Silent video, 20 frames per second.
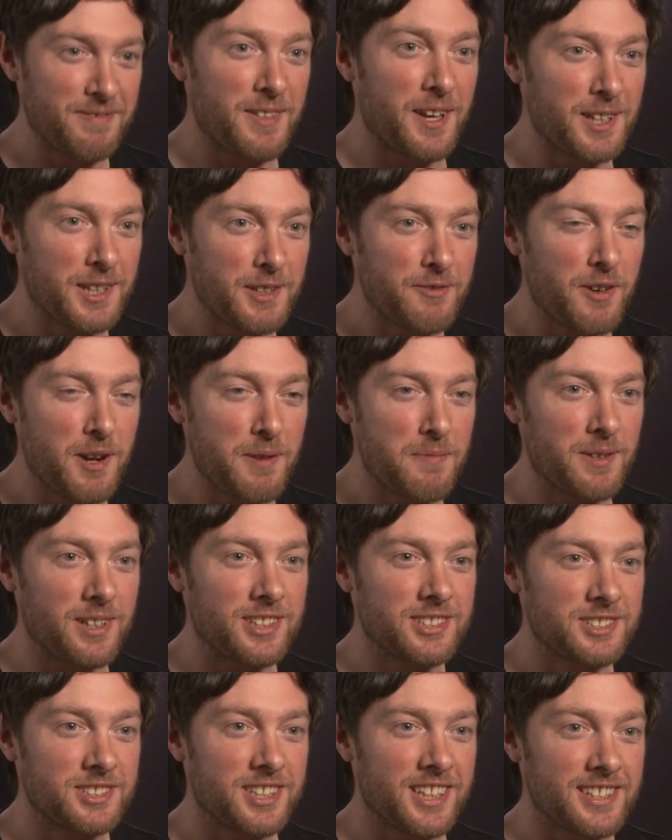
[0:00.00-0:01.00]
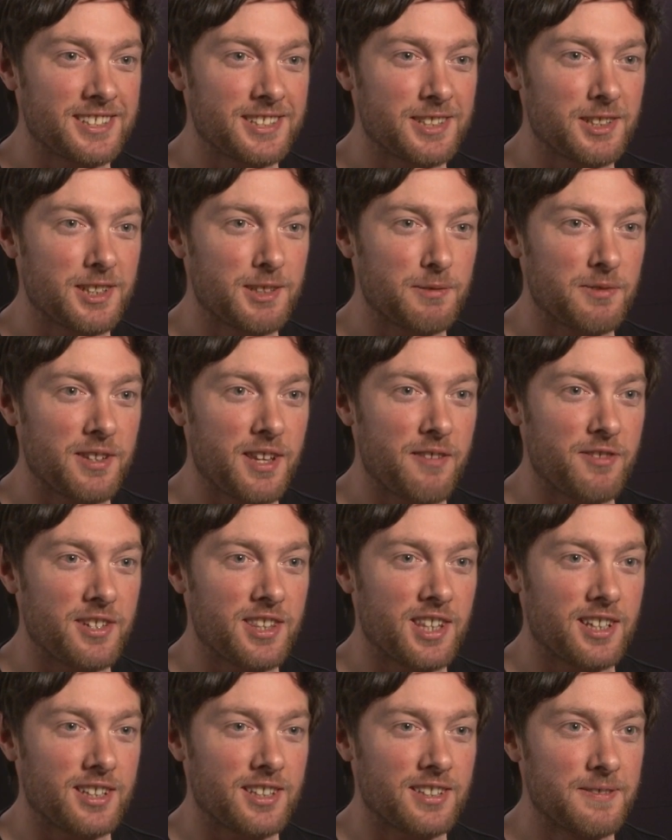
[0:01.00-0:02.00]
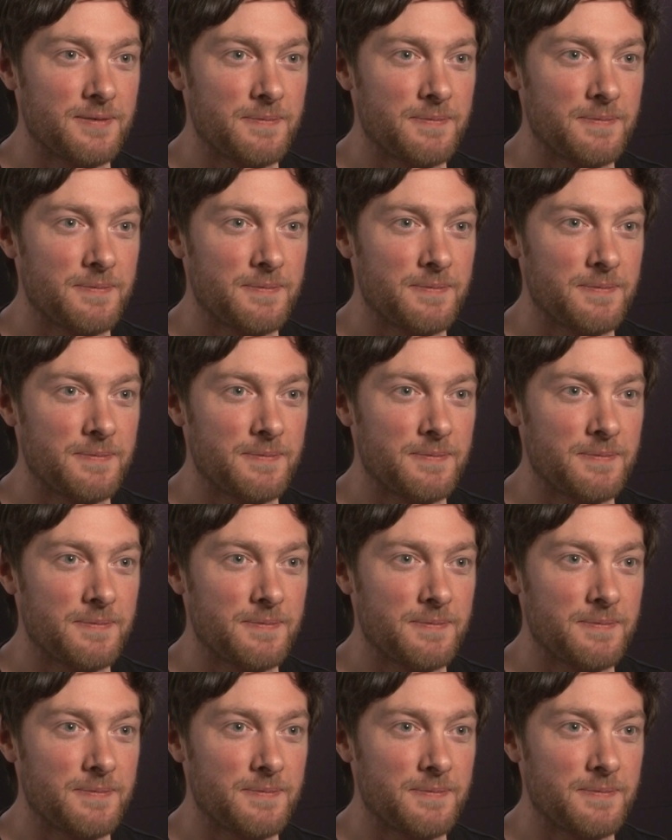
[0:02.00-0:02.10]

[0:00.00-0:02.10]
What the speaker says: Thank you very much. Cheers. Good luck with everything.